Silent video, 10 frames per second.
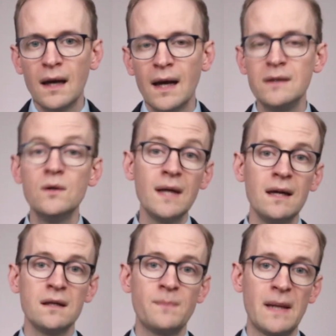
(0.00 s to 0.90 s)
A UK
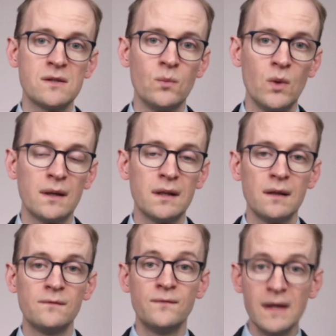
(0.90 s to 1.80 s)
expansion
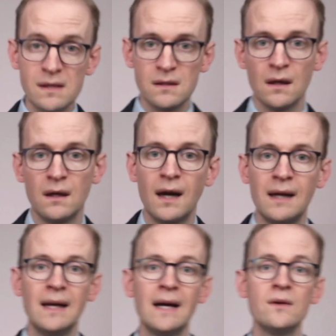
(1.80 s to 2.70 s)
worker visa
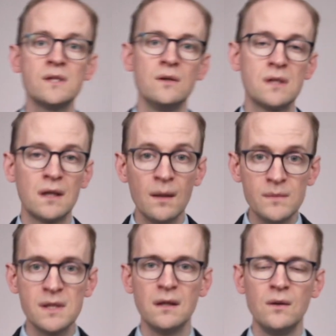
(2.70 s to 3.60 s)
allows you to
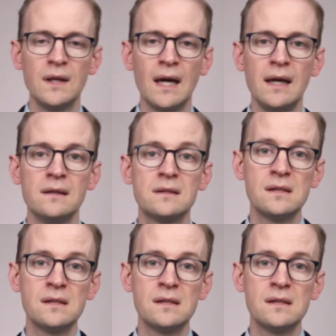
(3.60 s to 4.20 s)
come to the UK